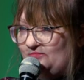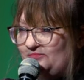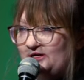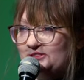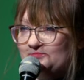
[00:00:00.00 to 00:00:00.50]

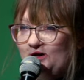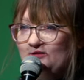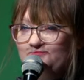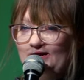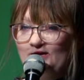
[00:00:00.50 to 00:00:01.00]
Because
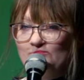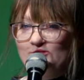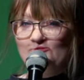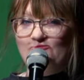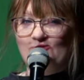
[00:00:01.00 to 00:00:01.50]
my
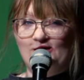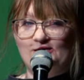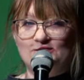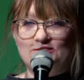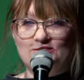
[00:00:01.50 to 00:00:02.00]
family
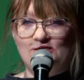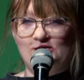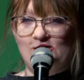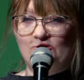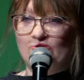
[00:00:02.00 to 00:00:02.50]
fights
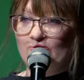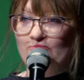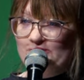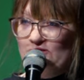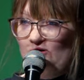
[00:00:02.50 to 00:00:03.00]
in the
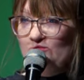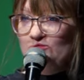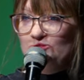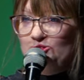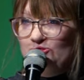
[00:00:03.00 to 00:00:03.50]

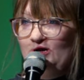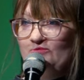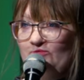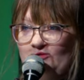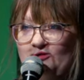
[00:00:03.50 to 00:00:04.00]
McDonald's
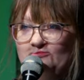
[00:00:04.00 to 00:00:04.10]
drive-thru.